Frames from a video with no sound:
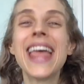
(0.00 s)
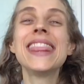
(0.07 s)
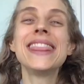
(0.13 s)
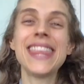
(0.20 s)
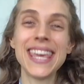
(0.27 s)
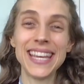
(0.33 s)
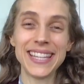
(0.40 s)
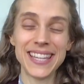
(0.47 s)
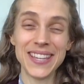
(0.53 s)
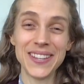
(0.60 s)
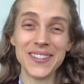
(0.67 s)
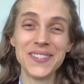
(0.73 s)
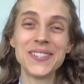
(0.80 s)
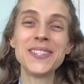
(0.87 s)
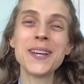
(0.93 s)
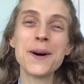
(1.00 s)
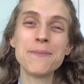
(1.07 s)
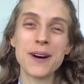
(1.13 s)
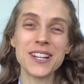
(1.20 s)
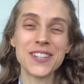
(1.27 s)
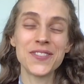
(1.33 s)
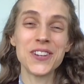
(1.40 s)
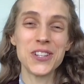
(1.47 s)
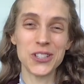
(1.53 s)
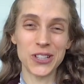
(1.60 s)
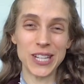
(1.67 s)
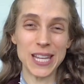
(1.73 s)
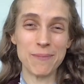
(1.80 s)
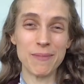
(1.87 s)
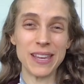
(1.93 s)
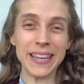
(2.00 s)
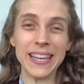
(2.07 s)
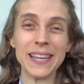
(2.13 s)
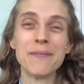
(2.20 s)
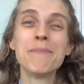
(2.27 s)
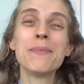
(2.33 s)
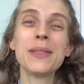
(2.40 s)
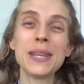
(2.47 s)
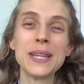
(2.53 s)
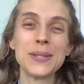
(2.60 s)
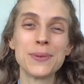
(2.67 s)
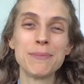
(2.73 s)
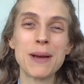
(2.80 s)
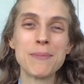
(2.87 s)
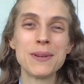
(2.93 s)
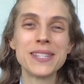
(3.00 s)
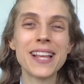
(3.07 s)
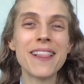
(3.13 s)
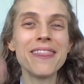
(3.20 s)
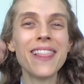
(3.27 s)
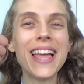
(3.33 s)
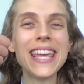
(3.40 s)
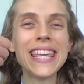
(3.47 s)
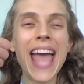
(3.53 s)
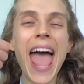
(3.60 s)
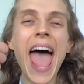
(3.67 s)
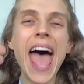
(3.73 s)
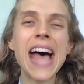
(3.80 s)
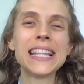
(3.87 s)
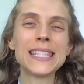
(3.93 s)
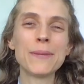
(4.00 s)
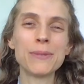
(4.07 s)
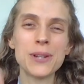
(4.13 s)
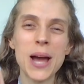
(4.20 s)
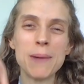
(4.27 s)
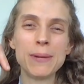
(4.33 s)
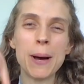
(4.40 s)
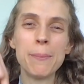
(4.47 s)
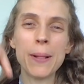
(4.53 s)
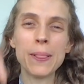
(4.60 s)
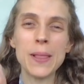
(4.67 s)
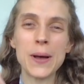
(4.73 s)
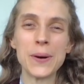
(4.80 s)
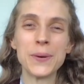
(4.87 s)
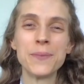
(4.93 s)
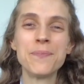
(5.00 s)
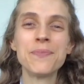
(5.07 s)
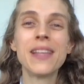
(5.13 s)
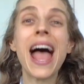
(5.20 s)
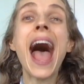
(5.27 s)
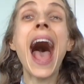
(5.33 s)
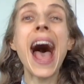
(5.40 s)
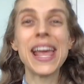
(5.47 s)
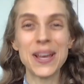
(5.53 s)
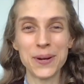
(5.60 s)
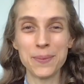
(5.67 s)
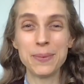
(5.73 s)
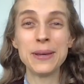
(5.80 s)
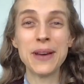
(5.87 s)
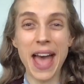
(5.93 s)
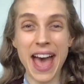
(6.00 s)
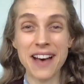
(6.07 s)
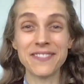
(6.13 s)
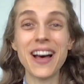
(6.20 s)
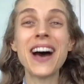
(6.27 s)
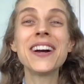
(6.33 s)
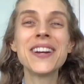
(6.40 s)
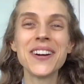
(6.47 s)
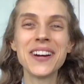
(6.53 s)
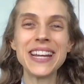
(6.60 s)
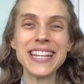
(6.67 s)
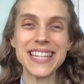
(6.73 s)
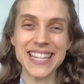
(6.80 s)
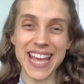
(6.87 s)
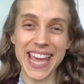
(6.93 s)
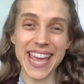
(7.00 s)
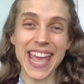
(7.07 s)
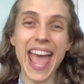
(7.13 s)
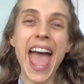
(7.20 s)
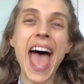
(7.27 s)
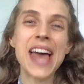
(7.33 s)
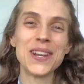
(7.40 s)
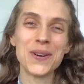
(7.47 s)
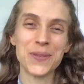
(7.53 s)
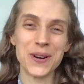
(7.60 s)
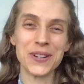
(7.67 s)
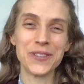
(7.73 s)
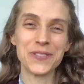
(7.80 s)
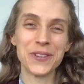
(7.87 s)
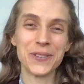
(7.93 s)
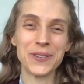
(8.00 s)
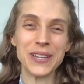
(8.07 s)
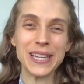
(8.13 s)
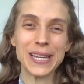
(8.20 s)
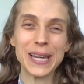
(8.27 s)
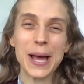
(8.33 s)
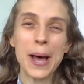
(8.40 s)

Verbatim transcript: Thank you so much for joining me. Please remember to like and subscribe down below. I hope you have a great day and a wonderful week.